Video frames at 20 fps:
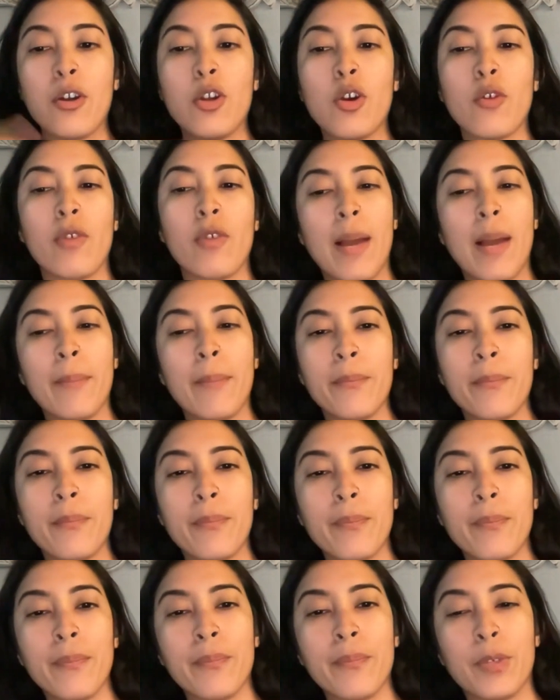know if I'm
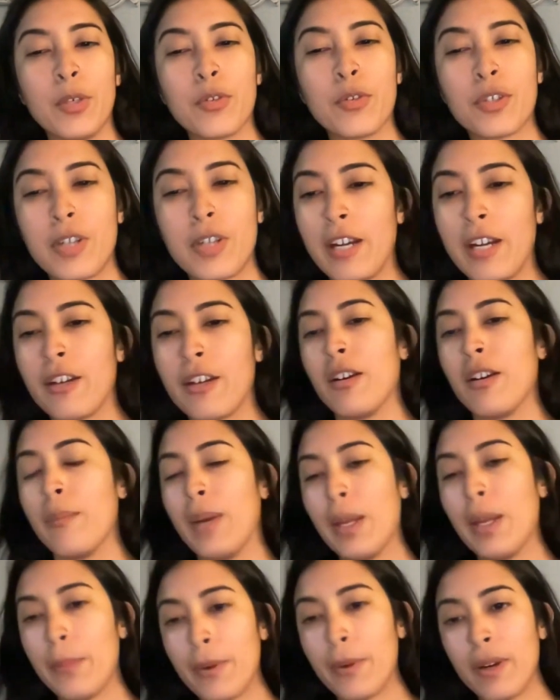user error on
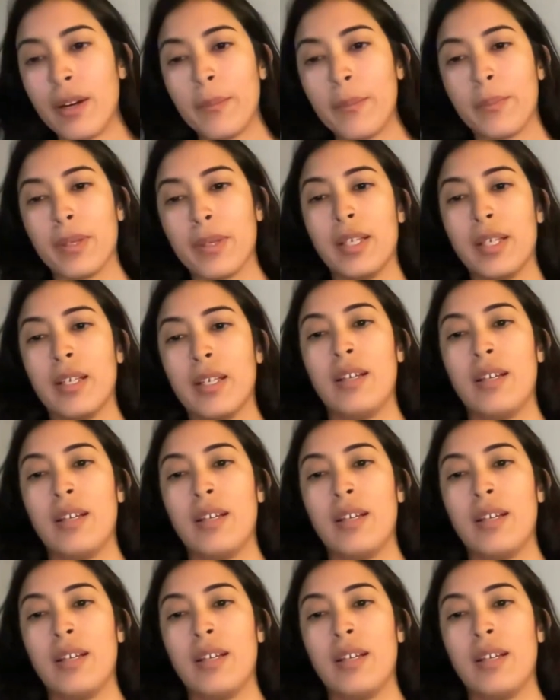my part, but